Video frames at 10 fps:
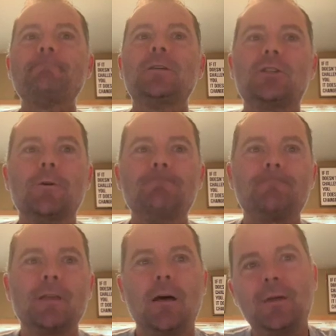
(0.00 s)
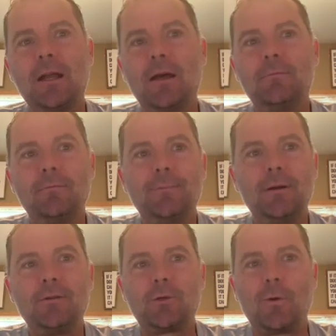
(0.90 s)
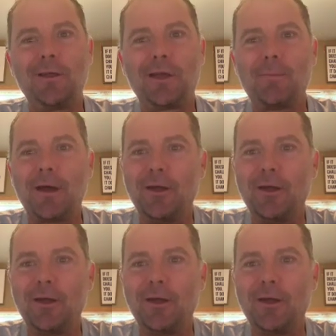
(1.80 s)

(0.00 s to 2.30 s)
So I'll be done, but just wanted to come on